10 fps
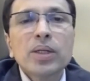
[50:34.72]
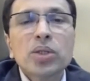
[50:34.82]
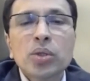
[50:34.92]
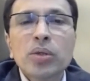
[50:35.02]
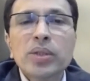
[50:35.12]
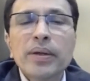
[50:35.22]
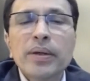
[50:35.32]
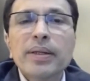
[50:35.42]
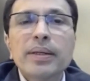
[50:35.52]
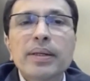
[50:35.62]
should
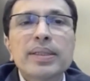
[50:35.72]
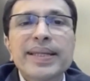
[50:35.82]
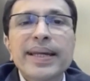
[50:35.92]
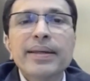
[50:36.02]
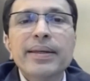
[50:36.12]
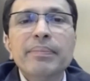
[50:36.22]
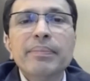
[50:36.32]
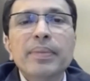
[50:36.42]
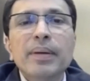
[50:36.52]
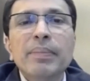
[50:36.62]
generate a
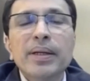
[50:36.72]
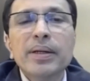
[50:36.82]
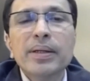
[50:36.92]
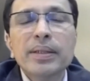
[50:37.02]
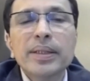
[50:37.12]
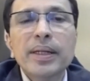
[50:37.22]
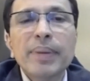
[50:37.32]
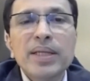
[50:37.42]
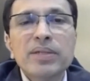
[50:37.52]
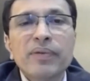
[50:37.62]
slightly better return than a
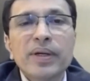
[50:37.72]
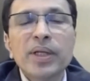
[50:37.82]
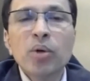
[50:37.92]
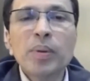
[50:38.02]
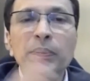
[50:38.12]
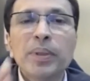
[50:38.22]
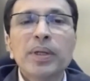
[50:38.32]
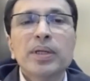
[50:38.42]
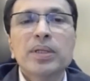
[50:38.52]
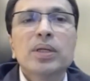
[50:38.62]
passive fund. There could be
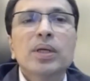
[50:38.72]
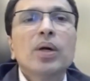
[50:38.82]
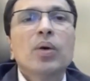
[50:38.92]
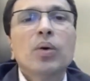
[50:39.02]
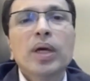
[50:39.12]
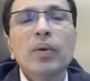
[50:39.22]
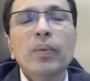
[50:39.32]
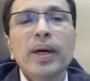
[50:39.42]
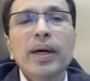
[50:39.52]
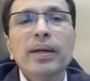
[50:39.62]
periods, okay,
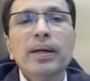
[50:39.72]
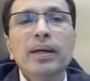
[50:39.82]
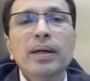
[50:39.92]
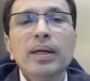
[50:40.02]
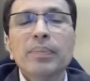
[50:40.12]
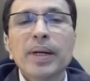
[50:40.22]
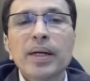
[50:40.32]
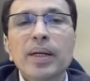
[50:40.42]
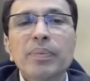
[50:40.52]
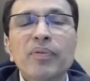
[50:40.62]
where it might
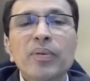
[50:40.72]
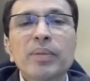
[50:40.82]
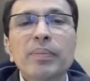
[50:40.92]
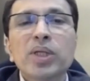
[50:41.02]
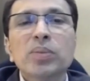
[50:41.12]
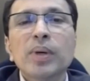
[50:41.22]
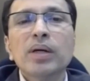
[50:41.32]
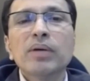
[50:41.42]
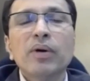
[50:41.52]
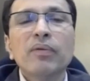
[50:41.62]
underperform the
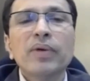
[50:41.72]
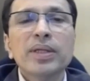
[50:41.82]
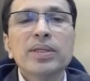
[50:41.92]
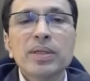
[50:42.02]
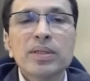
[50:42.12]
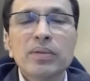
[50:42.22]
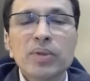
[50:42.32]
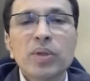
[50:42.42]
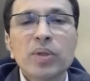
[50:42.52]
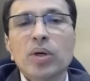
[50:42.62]
benchmark for various reasons
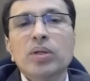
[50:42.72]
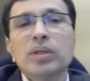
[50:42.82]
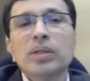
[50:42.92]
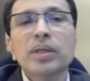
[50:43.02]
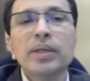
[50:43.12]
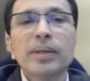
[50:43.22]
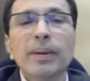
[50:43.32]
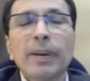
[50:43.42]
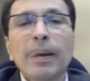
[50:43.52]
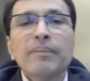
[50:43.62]
which we talked earlier,
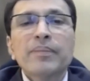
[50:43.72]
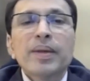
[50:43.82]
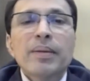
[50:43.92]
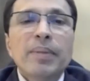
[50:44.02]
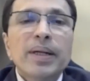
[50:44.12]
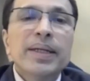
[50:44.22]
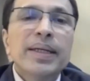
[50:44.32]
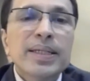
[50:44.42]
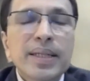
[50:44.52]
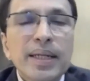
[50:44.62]
but it
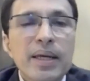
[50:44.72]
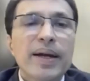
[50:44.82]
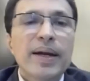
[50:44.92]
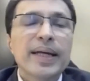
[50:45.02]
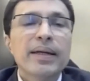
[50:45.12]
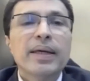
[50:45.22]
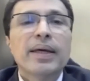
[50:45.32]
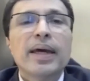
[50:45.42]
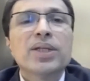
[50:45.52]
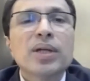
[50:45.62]
can still give, and that
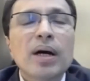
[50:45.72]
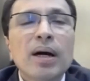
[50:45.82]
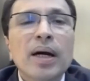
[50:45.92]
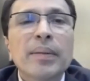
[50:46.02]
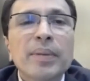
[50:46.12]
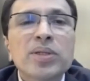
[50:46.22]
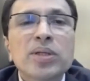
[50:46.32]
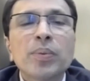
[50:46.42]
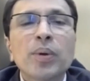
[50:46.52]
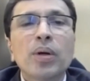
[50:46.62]
extra 100
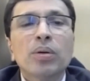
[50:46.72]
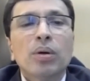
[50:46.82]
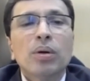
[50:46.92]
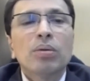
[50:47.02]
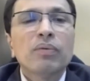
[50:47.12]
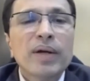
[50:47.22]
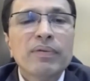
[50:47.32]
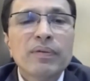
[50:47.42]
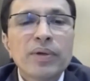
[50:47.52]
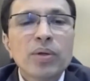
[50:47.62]
basis point or
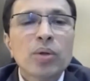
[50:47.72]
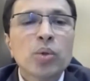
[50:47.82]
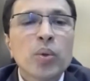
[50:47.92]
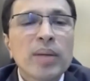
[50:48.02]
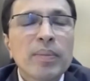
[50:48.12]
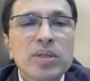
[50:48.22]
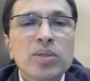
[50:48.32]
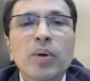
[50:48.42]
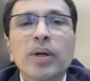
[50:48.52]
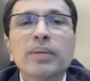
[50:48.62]
150 or 200 basis
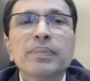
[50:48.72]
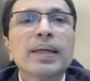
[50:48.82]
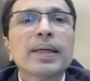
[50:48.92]
point